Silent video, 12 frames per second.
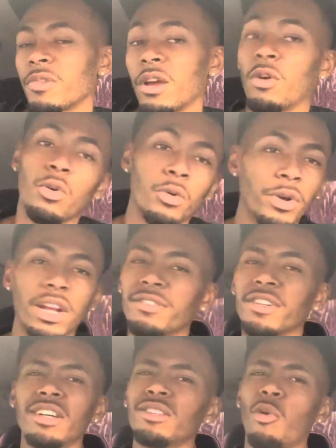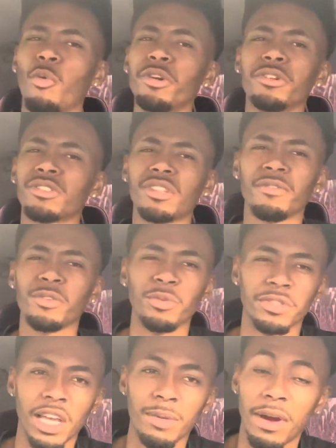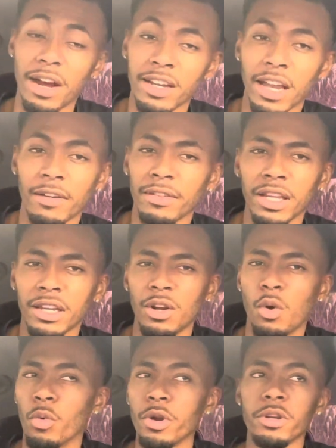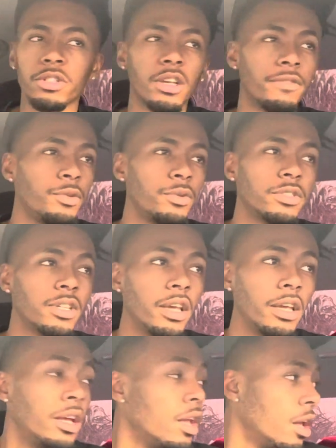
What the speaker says: Or whatever other weird stuff you would say, bro. I can't even think of no weird stuff you could say.